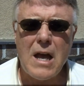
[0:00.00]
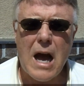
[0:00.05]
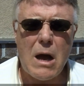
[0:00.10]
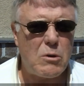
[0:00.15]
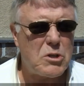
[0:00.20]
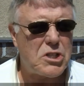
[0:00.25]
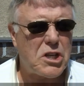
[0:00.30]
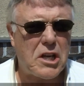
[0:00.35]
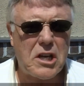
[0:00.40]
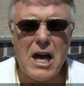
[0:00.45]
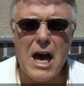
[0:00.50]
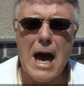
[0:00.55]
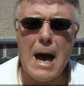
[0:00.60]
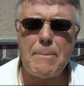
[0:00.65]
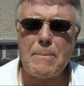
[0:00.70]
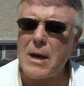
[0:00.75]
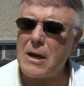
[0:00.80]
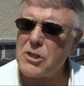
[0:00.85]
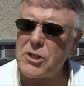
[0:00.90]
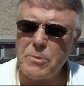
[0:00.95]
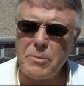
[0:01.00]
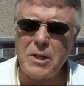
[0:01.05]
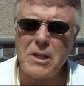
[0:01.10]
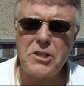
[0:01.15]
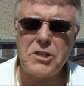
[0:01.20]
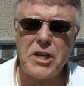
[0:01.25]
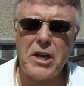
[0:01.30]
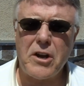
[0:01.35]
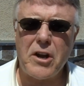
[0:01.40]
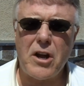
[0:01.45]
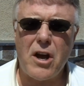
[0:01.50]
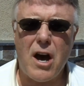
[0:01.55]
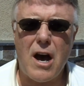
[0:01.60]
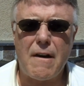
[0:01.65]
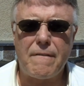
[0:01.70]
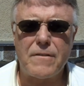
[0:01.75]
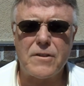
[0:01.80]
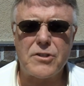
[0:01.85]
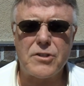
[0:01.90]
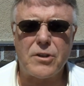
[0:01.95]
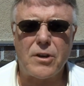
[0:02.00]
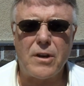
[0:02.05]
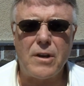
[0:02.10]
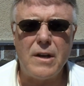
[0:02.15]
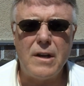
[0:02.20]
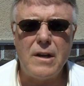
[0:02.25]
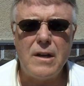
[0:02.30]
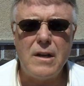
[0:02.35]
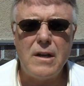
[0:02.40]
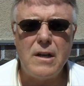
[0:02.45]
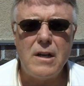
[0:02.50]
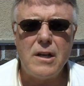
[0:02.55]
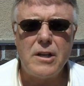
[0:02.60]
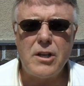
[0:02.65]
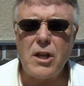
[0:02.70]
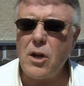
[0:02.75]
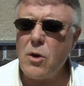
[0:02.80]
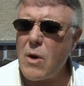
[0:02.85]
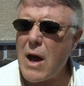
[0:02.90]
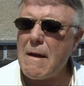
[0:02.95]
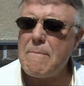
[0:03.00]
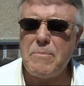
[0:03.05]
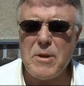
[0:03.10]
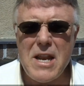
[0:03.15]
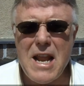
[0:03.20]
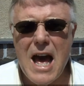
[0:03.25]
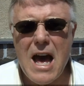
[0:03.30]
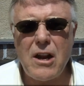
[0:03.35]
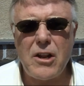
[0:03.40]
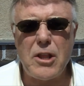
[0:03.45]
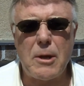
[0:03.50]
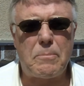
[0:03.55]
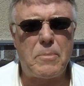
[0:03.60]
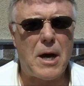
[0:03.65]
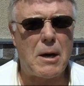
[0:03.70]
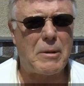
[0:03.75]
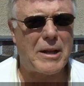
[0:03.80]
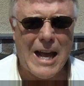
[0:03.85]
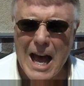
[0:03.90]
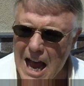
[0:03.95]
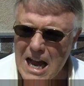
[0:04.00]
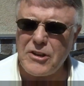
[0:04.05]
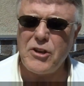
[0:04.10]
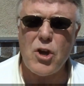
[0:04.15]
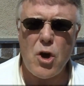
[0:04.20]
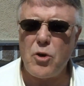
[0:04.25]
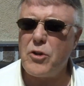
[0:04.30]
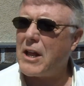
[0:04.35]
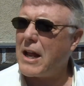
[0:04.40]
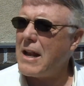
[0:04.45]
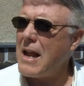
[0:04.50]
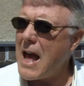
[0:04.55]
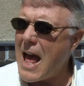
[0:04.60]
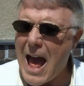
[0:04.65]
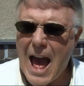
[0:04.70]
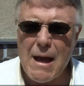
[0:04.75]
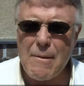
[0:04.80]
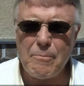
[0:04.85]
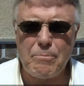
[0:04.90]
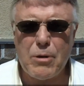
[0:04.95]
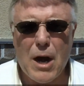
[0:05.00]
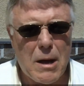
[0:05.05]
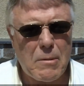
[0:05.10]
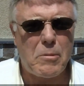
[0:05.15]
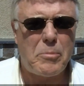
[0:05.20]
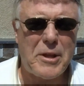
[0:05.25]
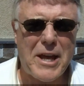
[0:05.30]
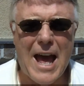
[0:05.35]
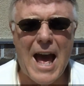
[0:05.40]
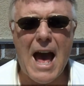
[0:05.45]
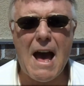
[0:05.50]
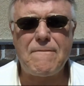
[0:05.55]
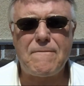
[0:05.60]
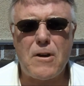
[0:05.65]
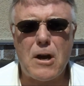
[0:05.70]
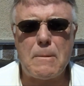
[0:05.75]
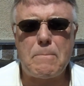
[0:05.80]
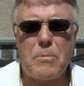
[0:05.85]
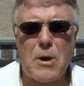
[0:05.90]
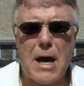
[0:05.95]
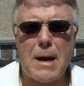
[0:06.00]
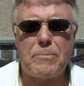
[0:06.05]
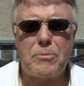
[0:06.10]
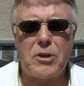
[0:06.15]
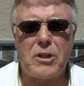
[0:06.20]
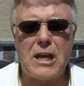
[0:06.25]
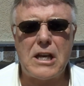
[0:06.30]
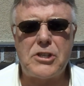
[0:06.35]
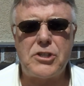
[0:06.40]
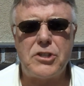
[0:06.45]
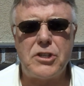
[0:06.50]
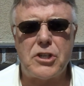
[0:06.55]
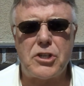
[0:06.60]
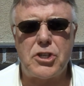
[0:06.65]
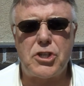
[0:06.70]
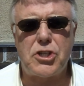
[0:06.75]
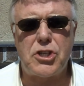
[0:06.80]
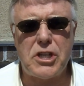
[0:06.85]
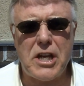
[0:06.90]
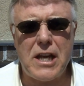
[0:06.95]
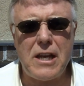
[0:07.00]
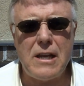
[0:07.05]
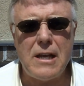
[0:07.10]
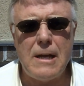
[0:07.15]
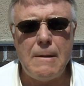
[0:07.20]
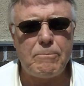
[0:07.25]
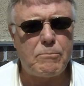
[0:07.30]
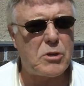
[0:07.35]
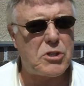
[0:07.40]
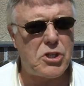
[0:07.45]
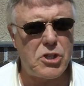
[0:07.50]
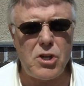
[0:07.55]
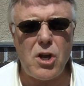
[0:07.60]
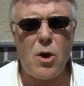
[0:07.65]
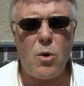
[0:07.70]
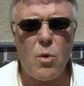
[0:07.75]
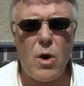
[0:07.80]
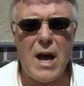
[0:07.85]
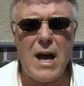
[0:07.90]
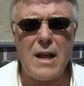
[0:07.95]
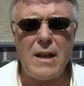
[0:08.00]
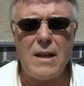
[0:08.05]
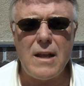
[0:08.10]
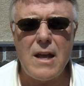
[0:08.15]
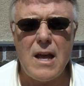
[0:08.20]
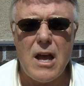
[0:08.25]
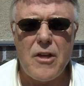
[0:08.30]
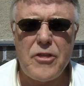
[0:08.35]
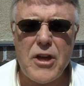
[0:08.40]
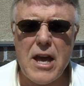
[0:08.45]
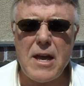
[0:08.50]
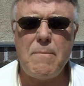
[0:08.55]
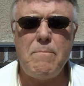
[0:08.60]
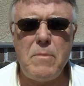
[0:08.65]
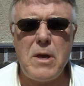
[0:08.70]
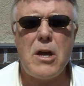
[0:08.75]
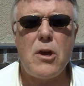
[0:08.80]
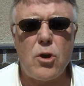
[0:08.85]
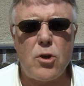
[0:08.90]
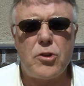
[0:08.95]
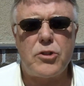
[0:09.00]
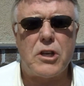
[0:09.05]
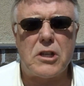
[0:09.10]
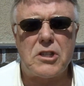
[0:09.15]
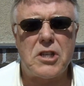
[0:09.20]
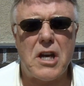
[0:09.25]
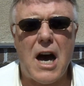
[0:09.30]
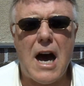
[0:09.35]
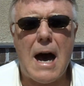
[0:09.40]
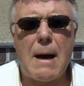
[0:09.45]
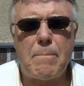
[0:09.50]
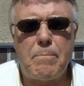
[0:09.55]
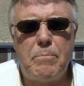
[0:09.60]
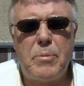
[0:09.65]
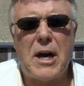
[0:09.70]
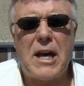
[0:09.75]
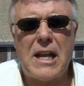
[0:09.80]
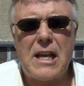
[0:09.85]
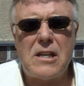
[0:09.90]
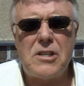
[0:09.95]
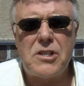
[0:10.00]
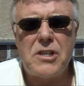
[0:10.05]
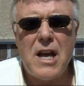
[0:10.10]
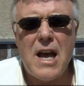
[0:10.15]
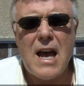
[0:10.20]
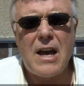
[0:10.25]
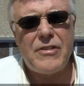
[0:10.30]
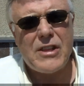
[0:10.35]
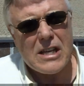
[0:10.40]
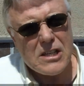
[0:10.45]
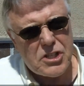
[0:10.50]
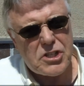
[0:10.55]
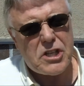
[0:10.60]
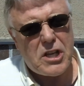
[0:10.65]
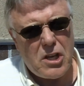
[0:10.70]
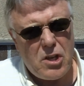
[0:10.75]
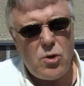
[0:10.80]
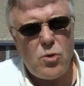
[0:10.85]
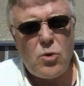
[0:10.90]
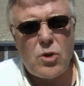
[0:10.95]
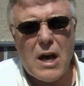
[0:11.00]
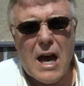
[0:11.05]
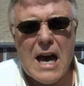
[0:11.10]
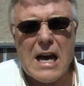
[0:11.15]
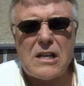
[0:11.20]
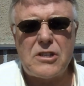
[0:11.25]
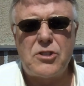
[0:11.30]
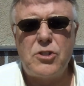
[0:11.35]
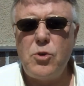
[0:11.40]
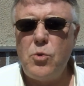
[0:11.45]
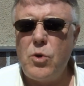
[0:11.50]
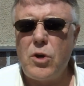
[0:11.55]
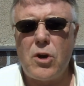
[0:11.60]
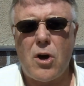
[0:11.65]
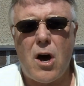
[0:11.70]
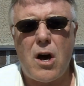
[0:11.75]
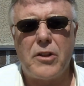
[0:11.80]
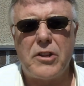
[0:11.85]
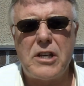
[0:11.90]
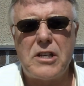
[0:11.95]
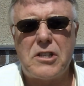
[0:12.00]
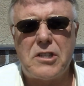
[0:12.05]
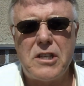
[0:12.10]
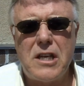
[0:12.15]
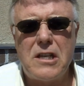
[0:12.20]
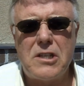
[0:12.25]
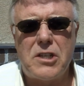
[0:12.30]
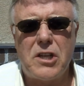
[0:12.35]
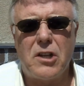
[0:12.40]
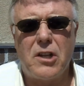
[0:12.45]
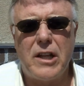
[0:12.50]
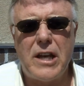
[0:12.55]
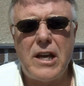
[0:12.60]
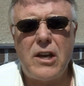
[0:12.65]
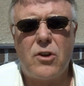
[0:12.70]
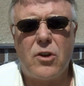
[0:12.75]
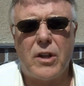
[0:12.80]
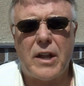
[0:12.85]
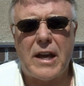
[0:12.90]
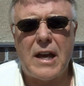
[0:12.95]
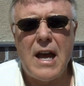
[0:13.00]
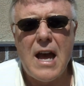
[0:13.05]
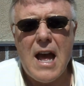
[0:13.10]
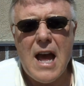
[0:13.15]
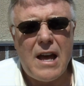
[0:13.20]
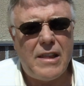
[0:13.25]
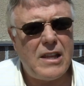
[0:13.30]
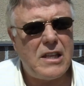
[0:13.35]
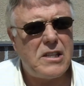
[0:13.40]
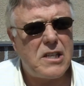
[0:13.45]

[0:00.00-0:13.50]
I was a cop, I was a military officer. You know, I've been out in the public. I know that ha probably half our population is shit. But you know what? They mirror the top buddies and they see you guys doing all these things illegally and